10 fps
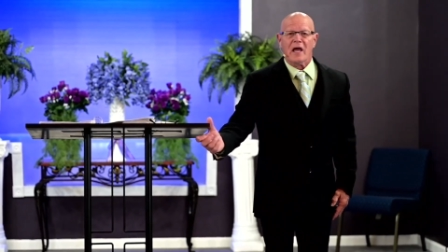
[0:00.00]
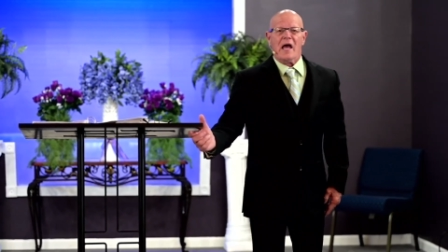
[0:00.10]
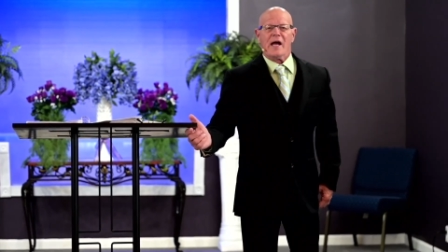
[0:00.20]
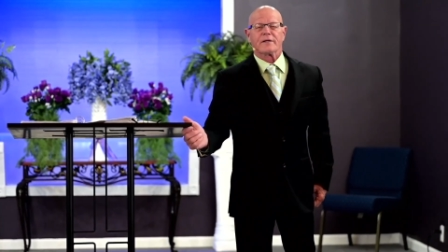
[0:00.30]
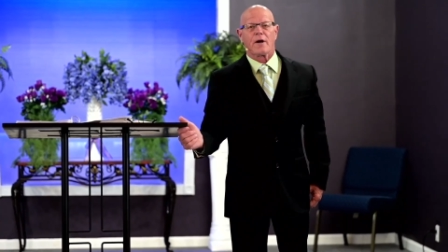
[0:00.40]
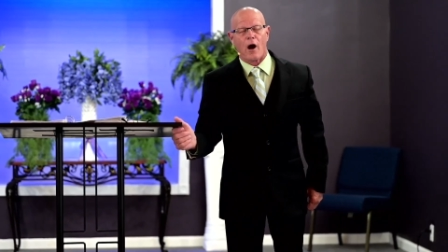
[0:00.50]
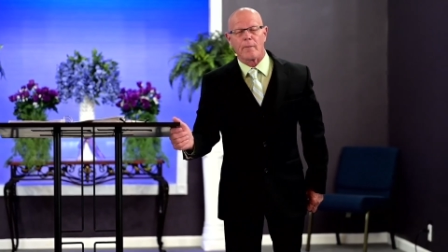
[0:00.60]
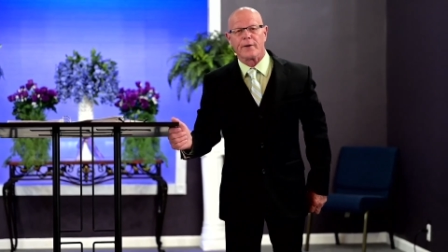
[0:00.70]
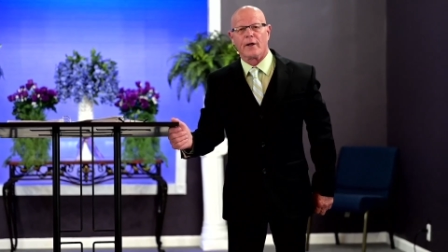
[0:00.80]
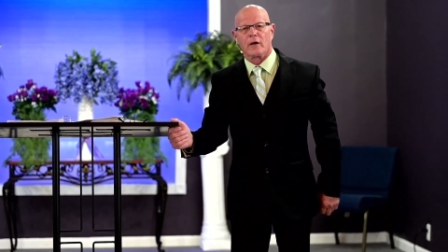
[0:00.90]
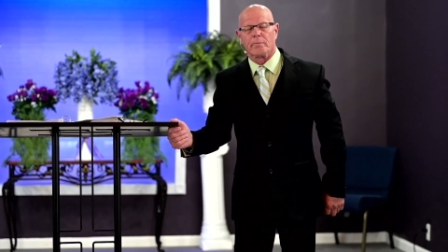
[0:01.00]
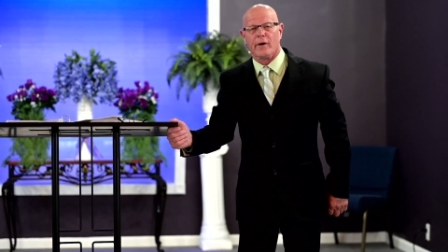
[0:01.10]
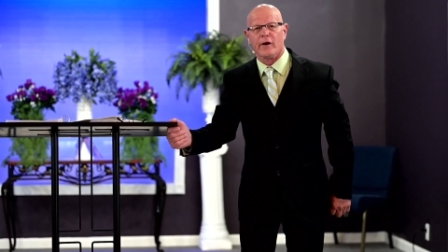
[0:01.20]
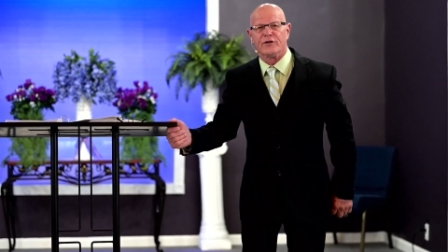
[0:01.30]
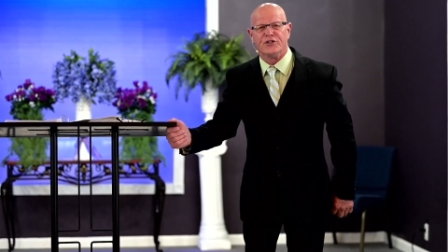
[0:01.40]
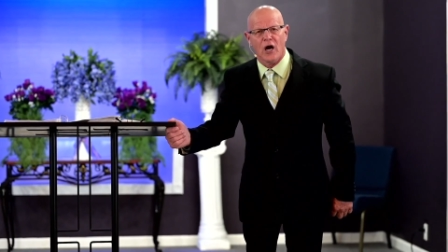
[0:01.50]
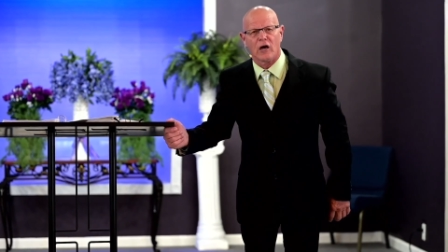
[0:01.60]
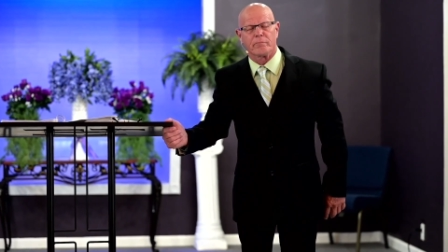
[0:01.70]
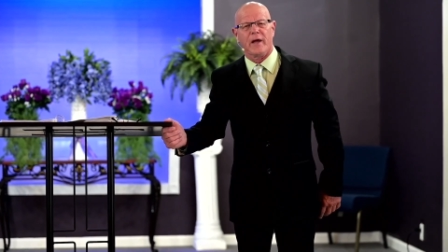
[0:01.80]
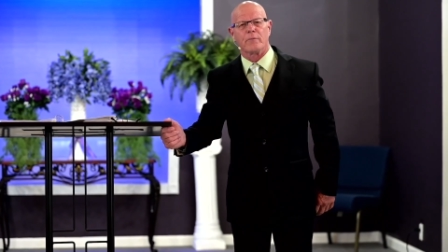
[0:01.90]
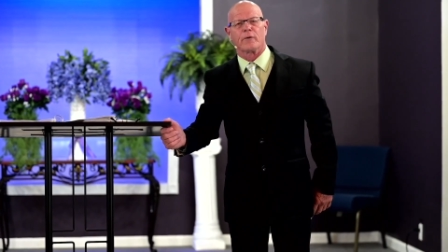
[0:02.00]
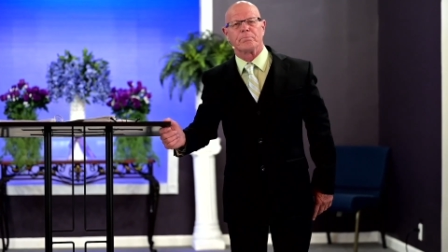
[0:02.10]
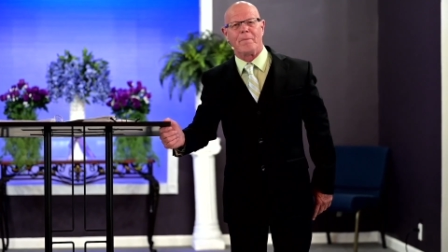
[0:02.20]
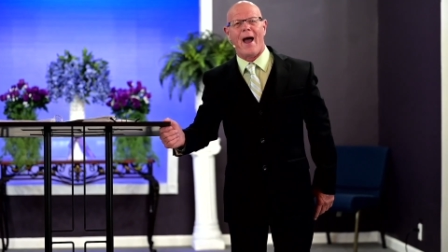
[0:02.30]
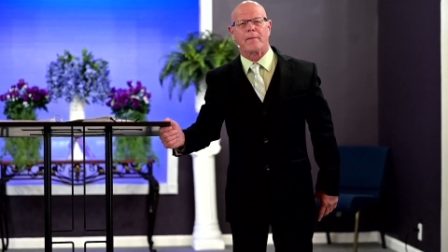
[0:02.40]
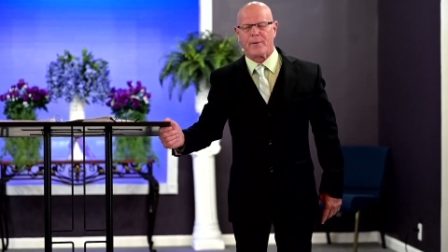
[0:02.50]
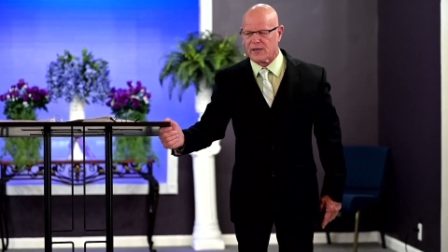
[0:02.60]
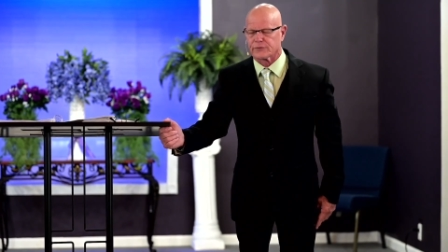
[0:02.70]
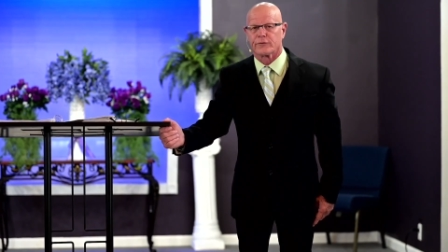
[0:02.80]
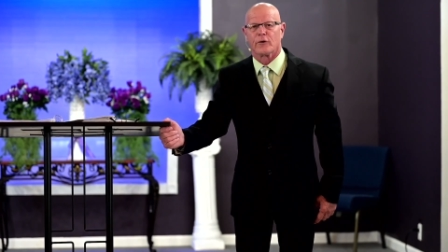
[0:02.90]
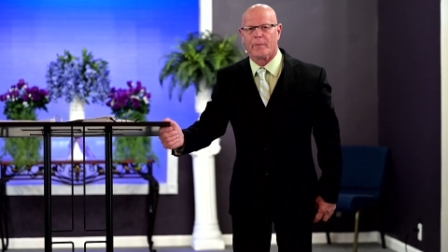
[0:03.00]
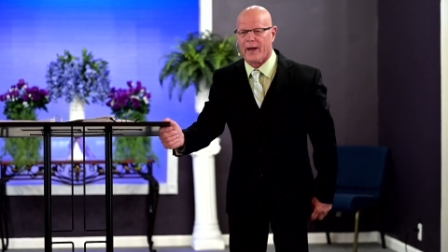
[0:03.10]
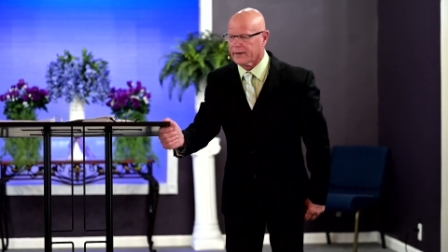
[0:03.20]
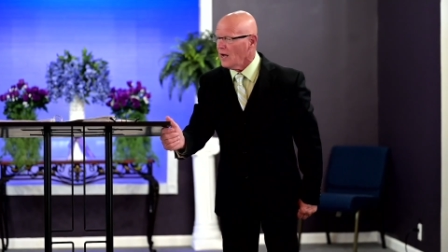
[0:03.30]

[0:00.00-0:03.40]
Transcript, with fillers: and Carbondale and Marion, young men with backpacks on their back